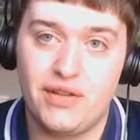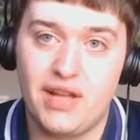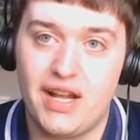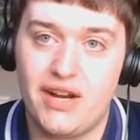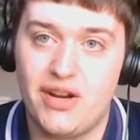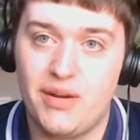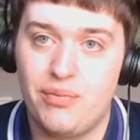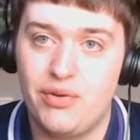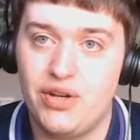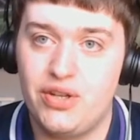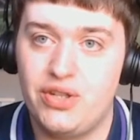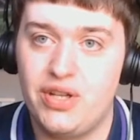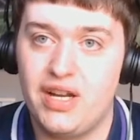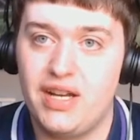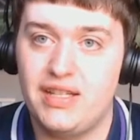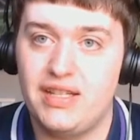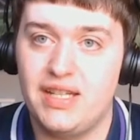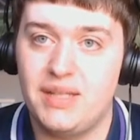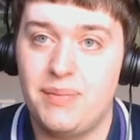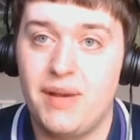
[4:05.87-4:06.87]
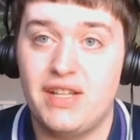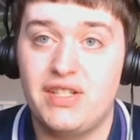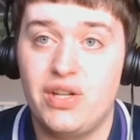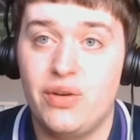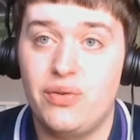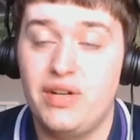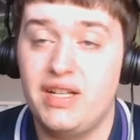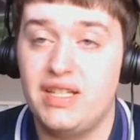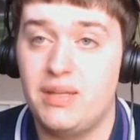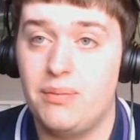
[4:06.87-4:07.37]
much for that. I appreciate it. It says
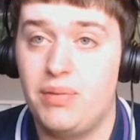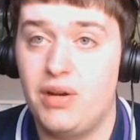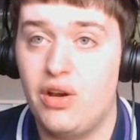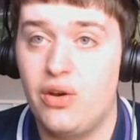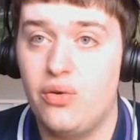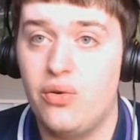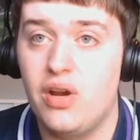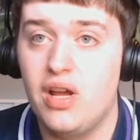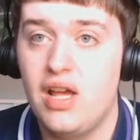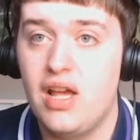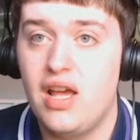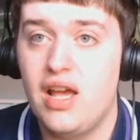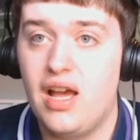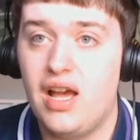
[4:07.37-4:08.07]
Bastoni is a blow,